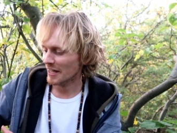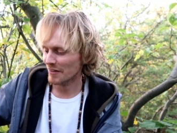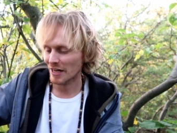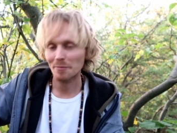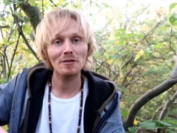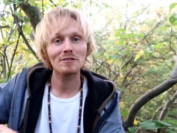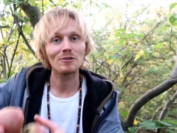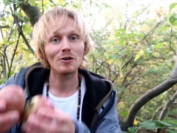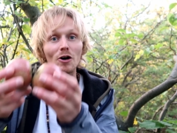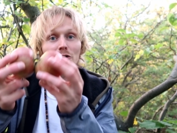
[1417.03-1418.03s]
have an apple
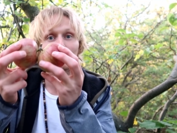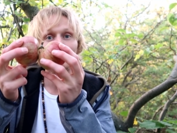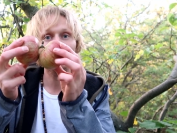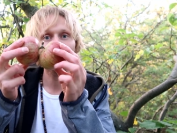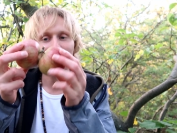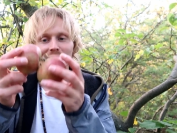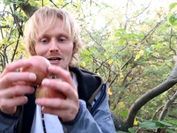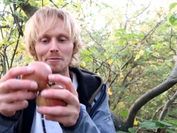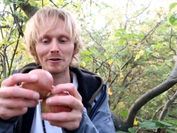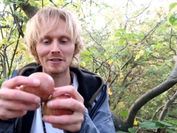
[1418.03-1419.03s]
or two,
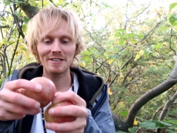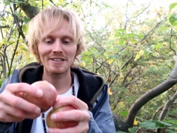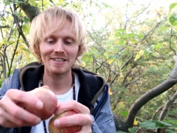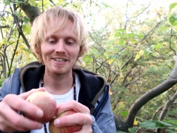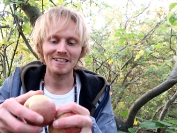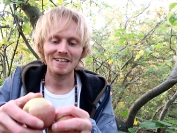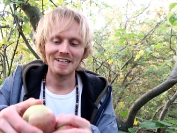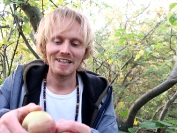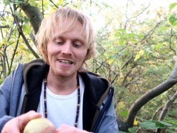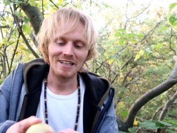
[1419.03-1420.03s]
apparently.
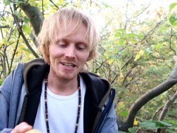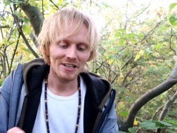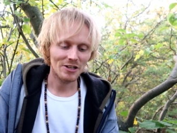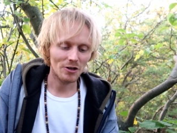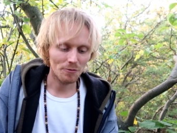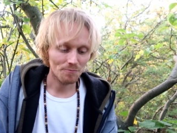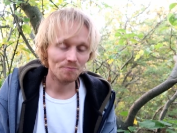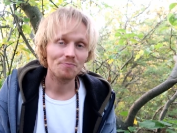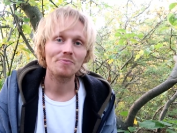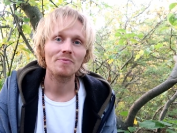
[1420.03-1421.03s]
You know,
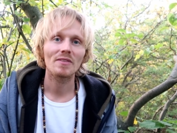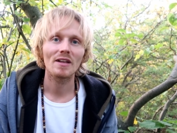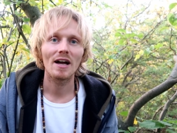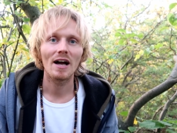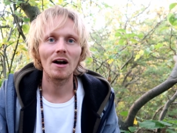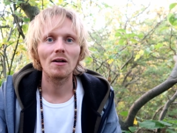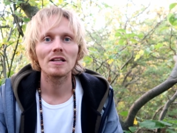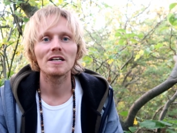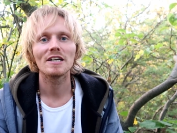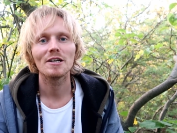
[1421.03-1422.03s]

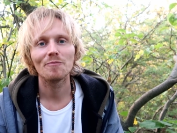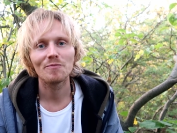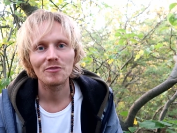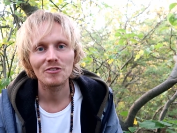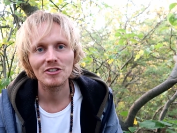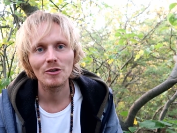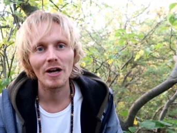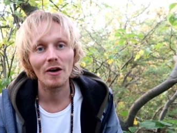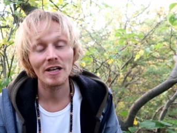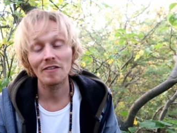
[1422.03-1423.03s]
I'll see
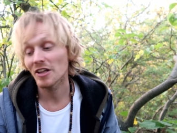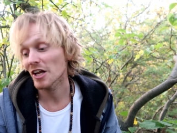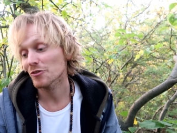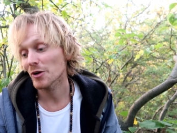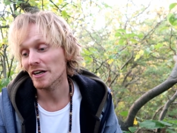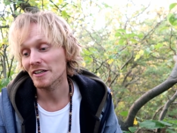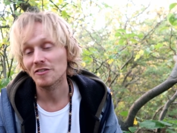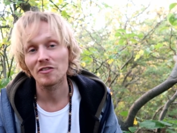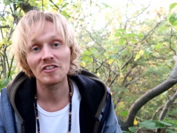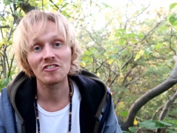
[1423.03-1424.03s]
around. I have a lot of great
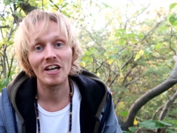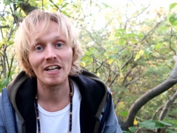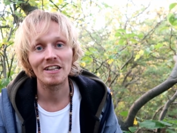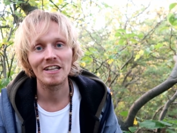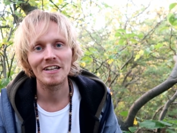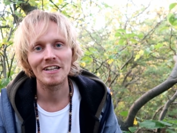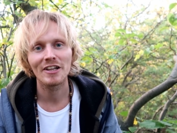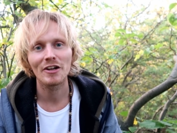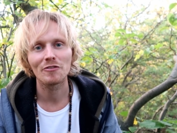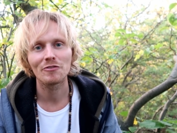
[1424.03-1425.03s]
ideas for this channel, and a
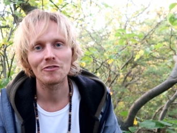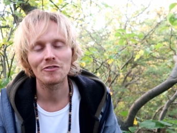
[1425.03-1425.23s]
lot of,